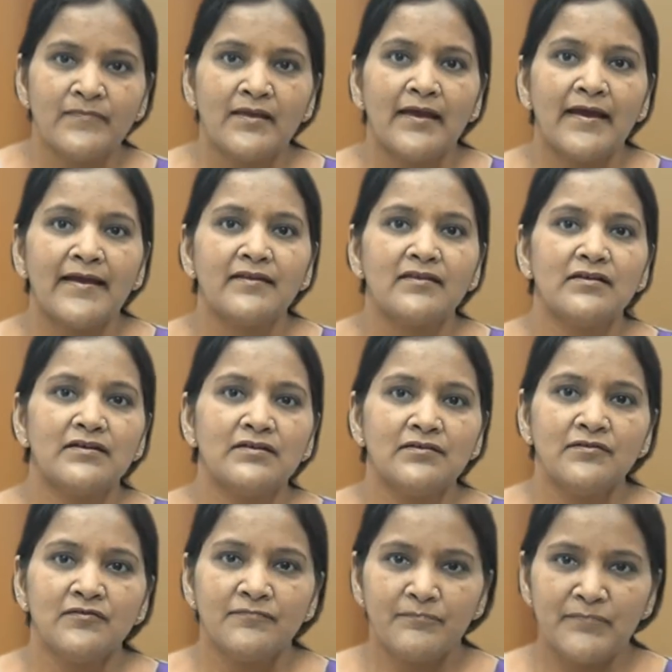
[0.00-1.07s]
and the
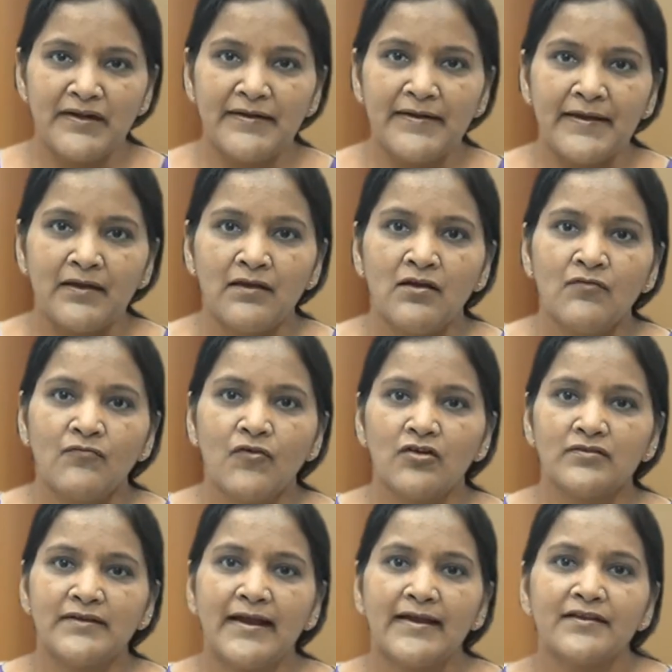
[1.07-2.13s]
building. For
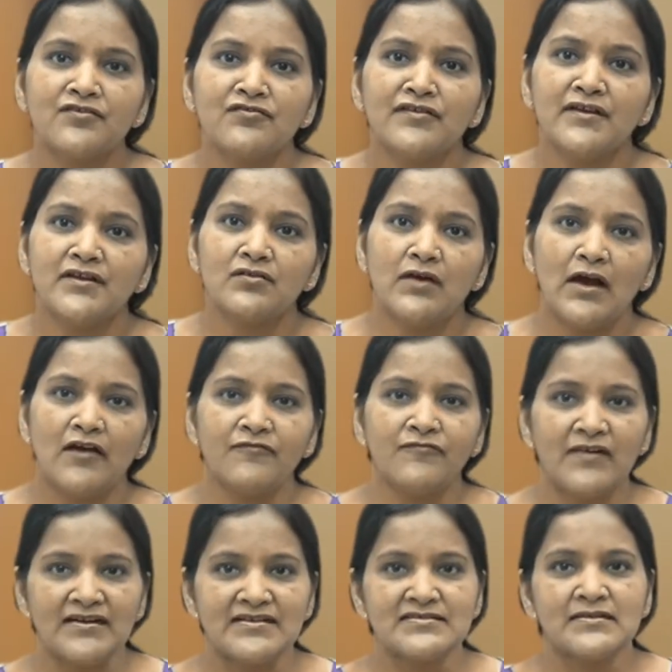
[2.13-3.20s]
that you need to have
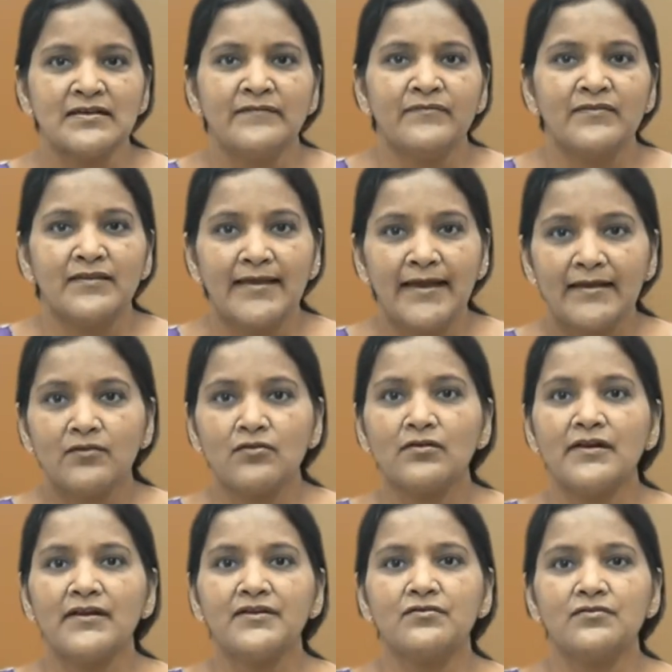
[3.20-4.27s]
funds. Then
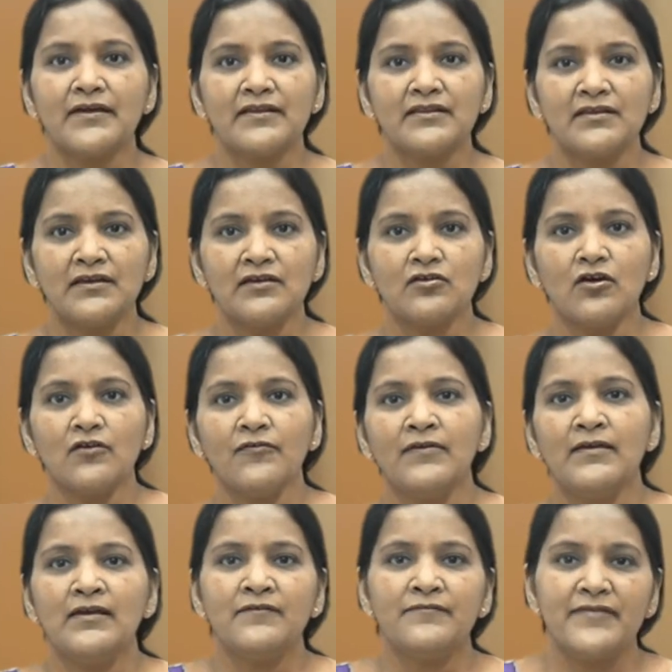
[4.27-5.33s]
only you can think of
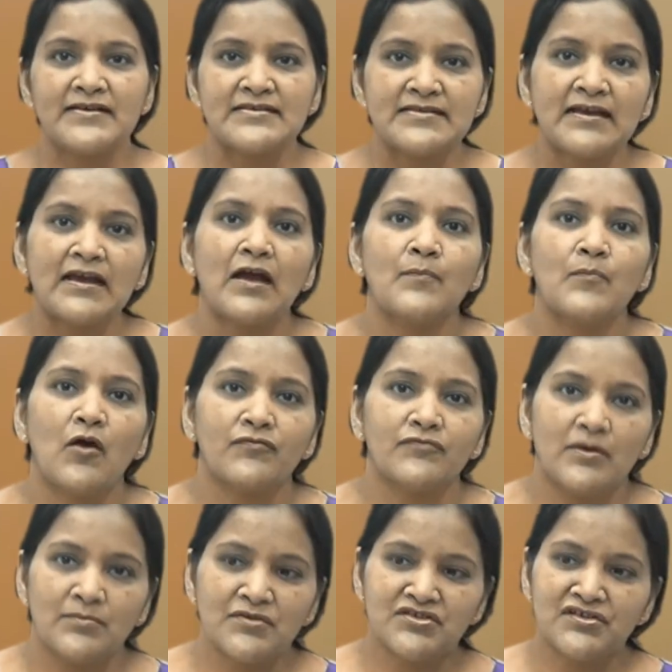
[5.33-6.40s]
fixing up of
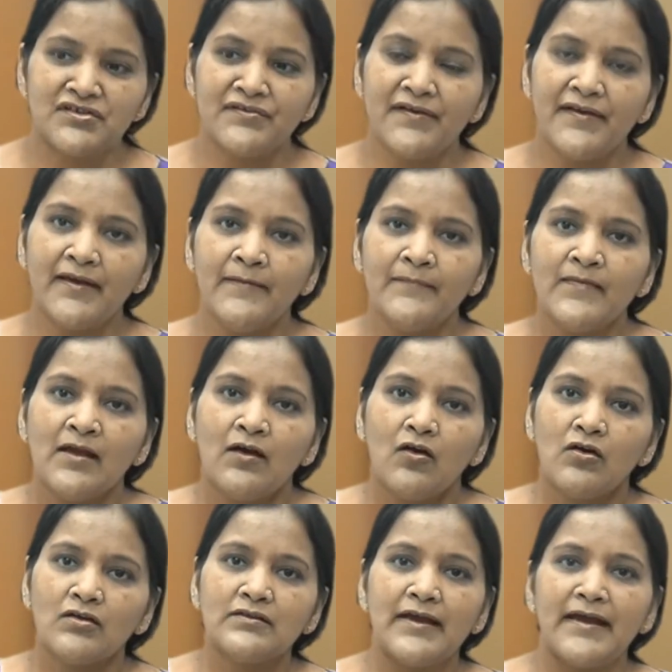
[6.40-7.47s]
the machinery
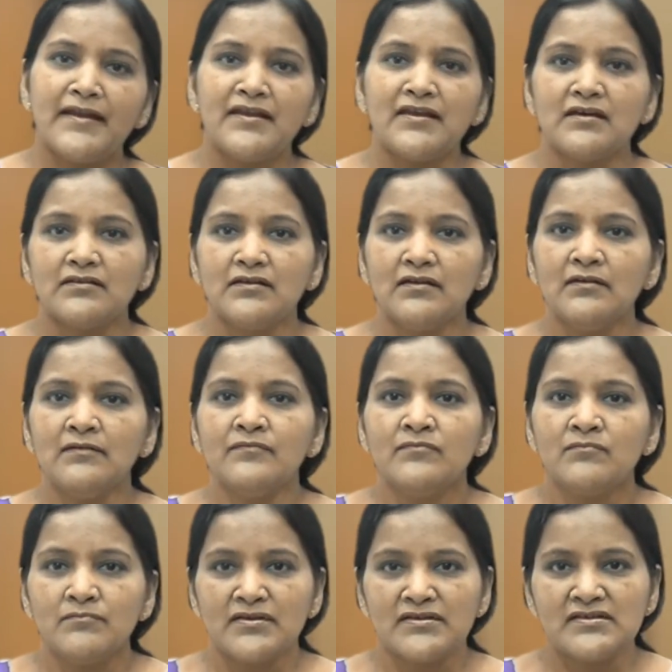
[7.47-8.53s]
or the any other
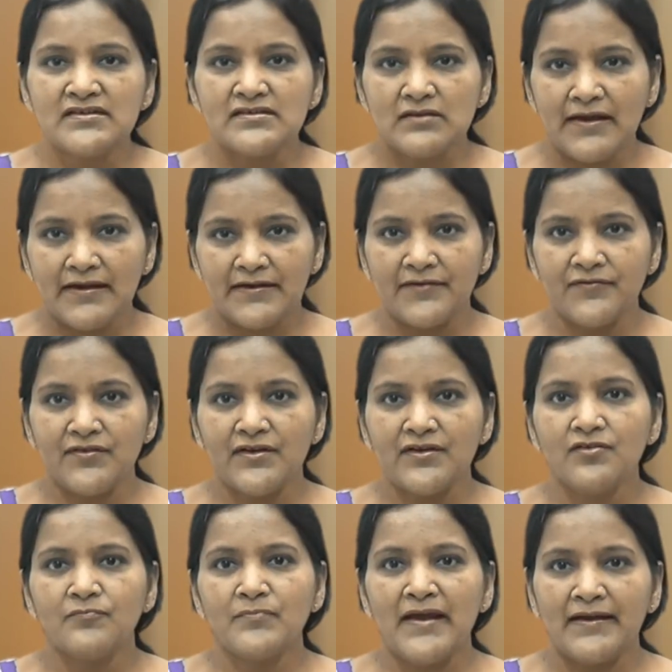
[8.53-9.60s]
business activity
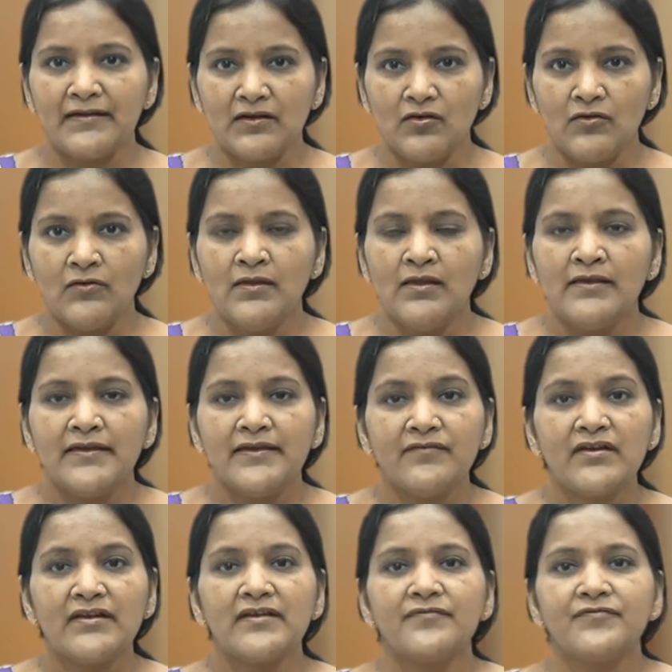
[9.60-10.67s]
you plan for.
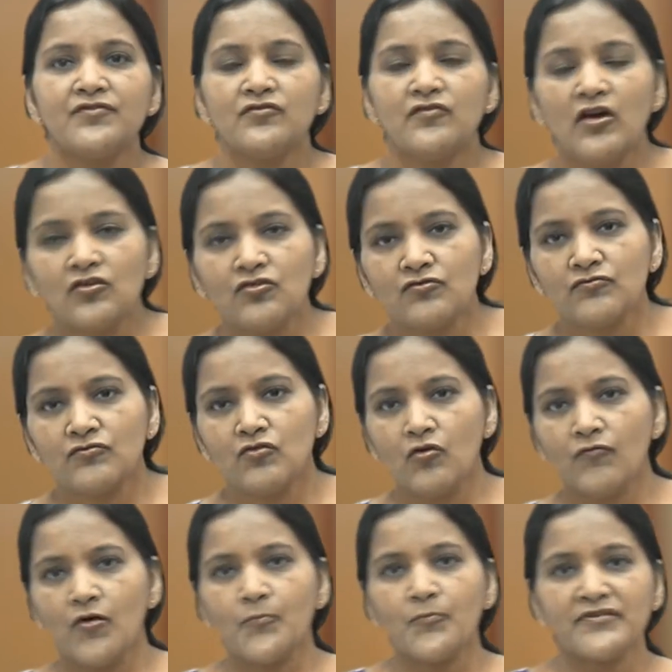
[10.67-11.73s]
Even if you want to go
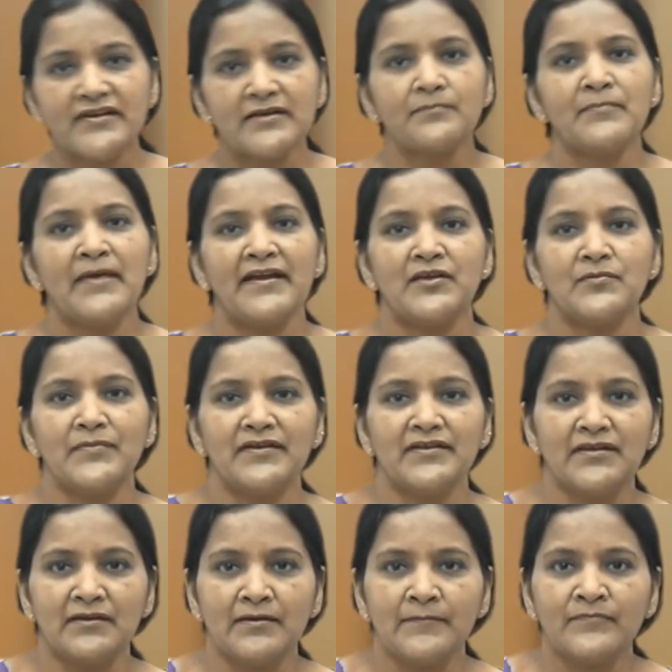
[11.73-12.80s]
for project management
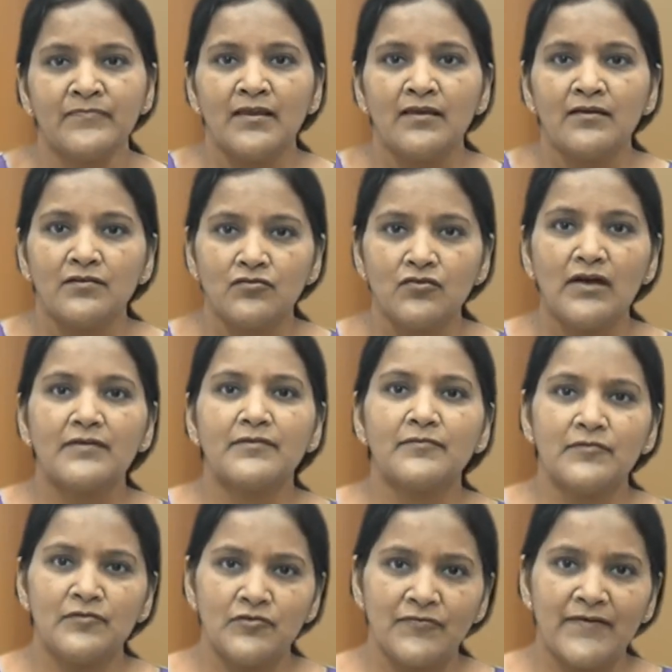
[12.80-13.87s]
thing, you are
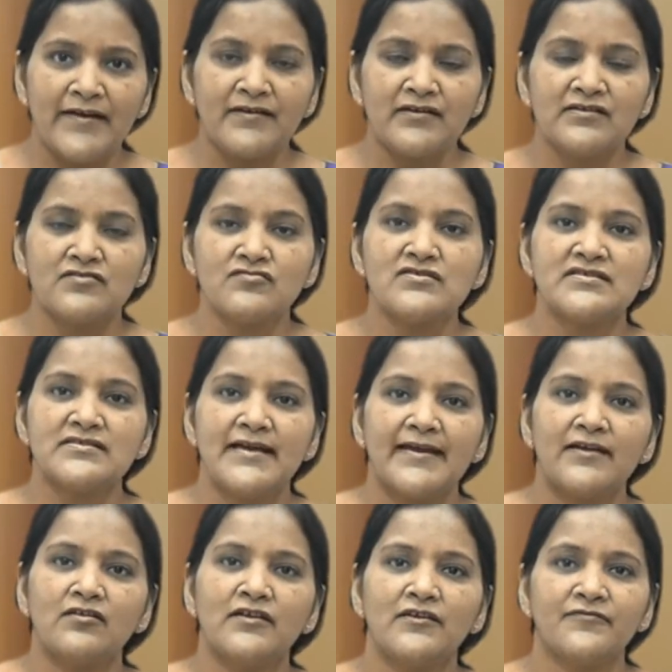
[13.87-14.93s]
defined to
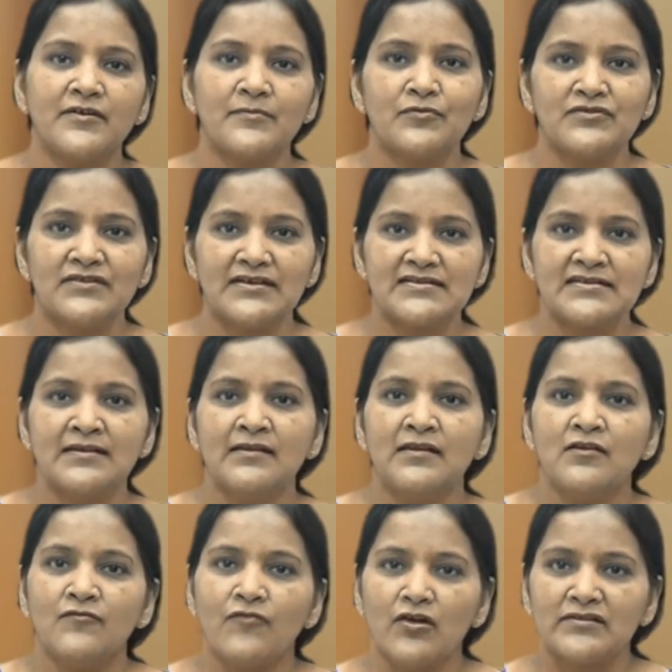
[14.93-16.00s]
decide on different projects.
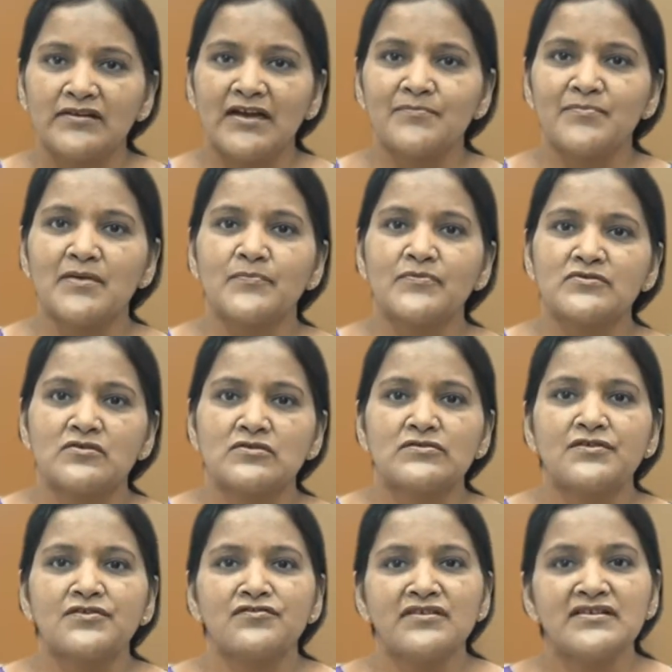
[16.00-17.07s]
For that purpose
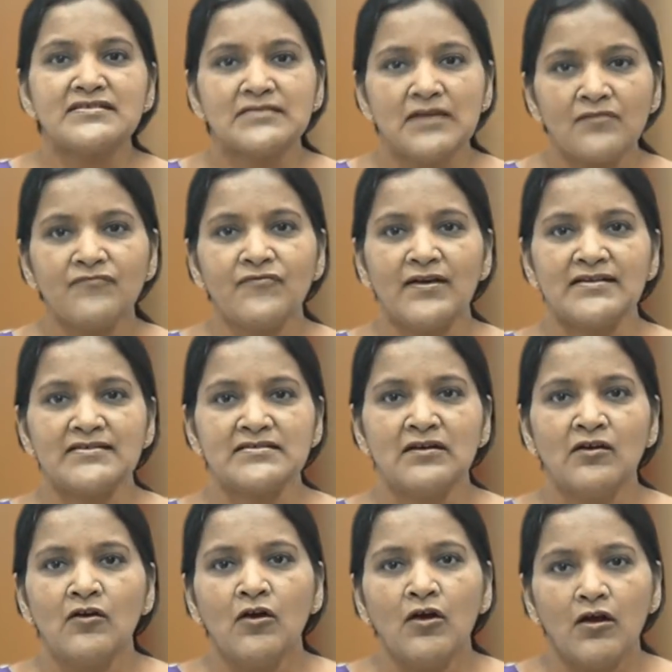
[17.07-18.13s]
also you need some funds,
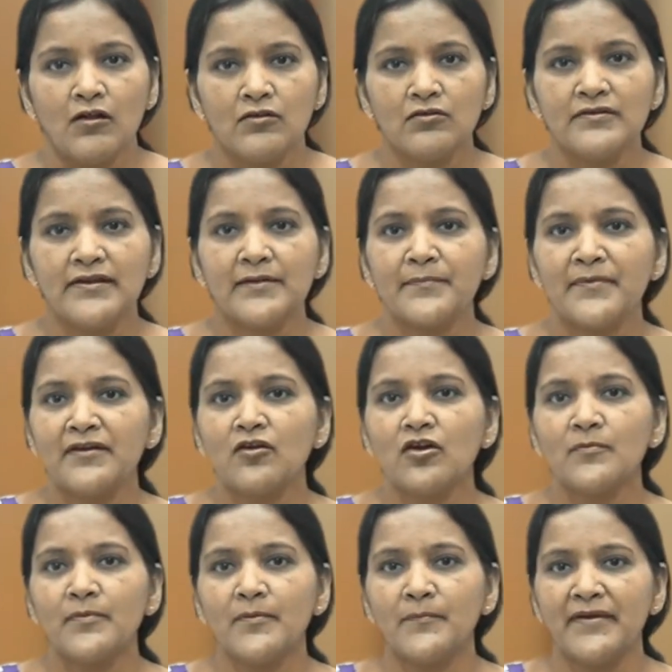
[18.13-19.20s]
although that may
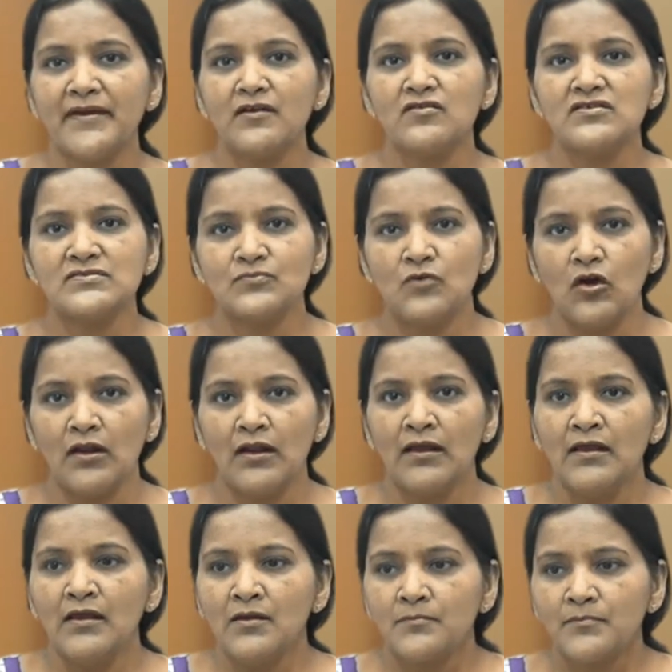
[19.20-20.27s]
not be big or small,
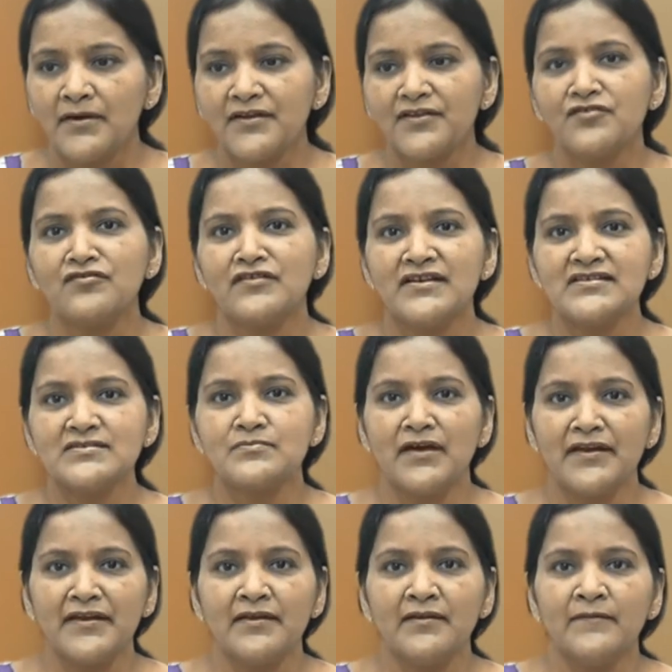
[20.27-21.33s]
but you need
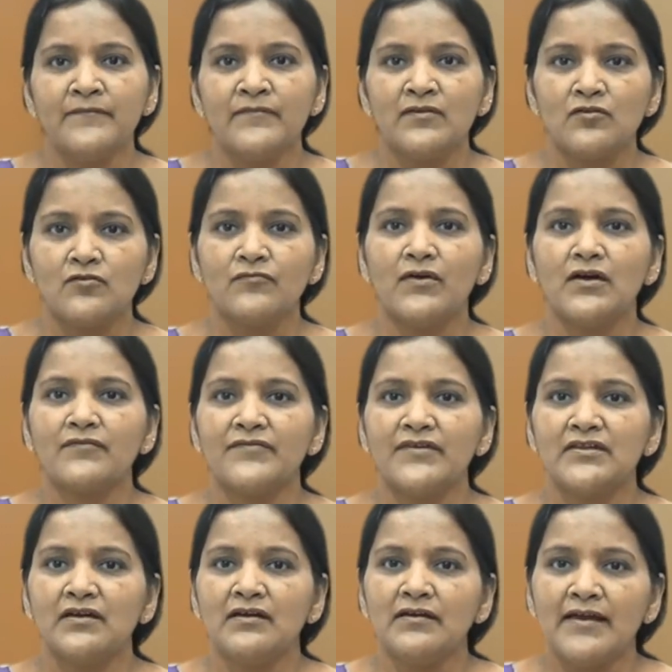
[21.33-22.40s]
money to work
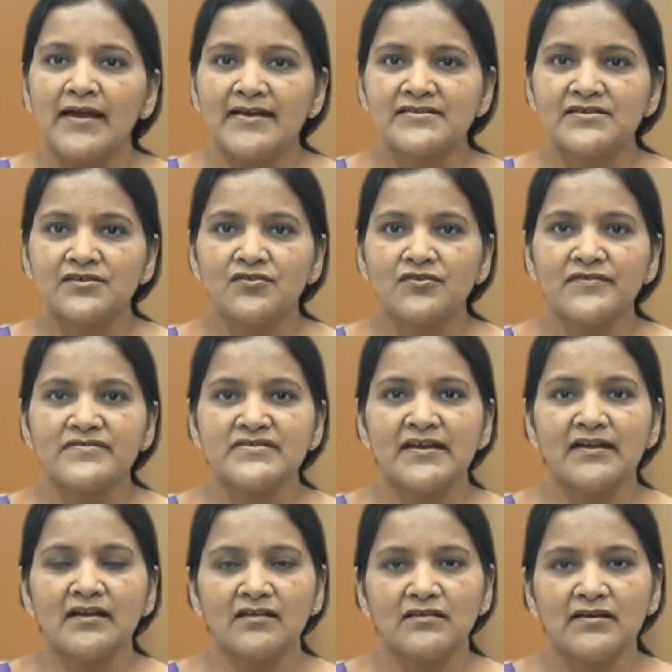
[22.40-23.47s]
with the executives
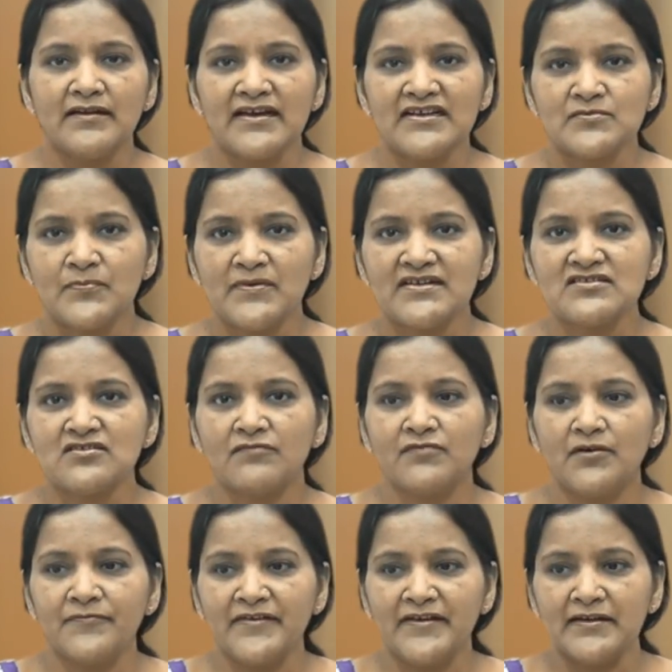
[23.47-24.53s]
and other experts of
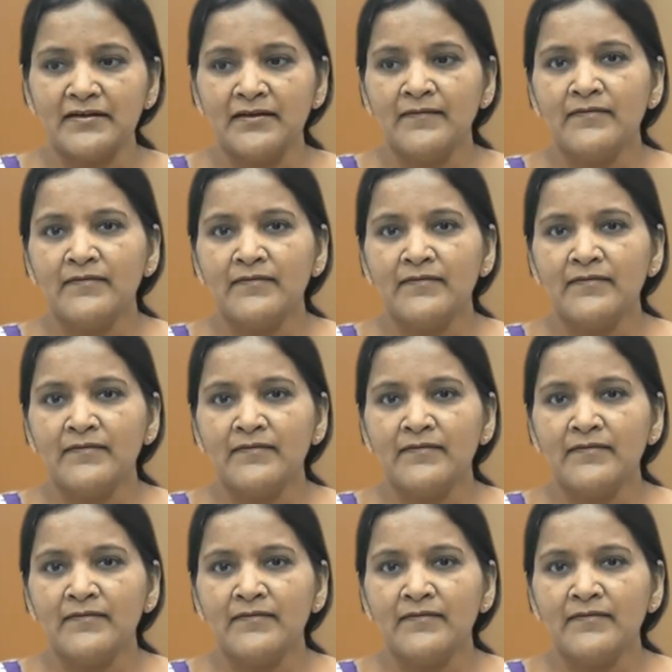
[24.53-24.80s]
the field.